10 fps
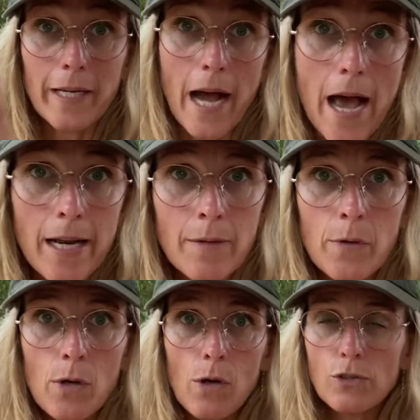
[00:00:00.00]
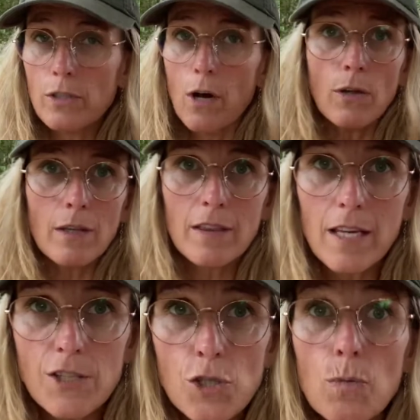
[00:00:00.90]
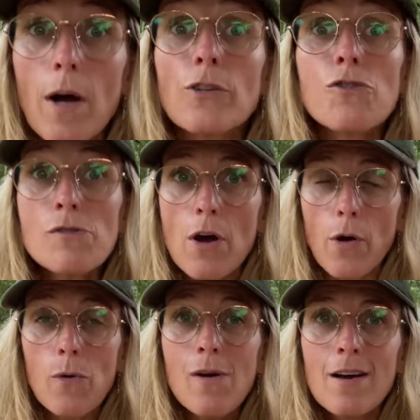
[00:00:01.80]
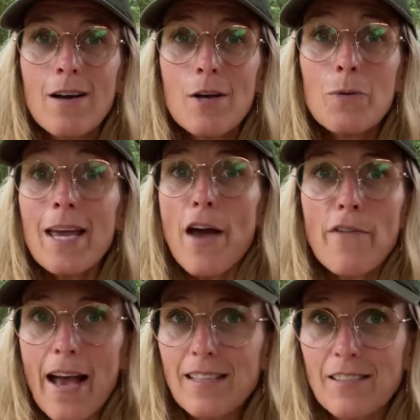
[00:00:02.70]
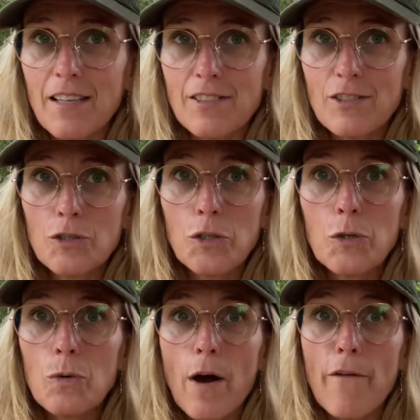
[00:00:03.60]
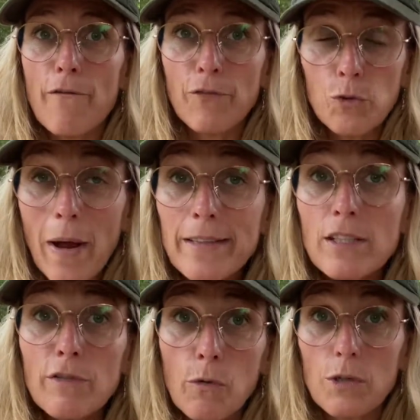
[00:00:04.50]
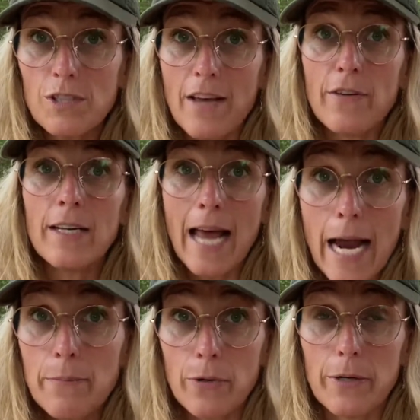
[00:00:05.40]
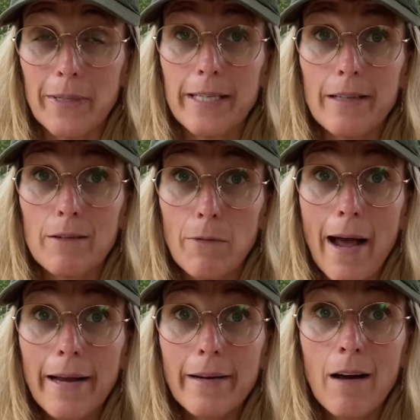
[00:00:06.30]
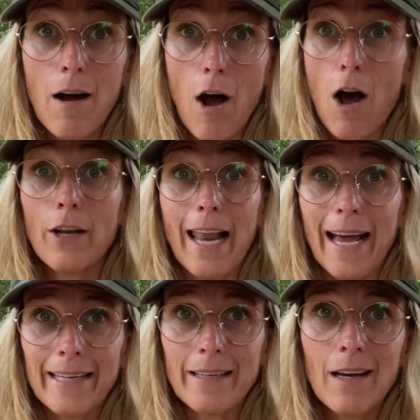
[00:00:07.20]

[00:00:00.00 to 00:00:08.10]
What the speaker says: animals, and all the things you want to know, we have access to a 24/7 library, right, online.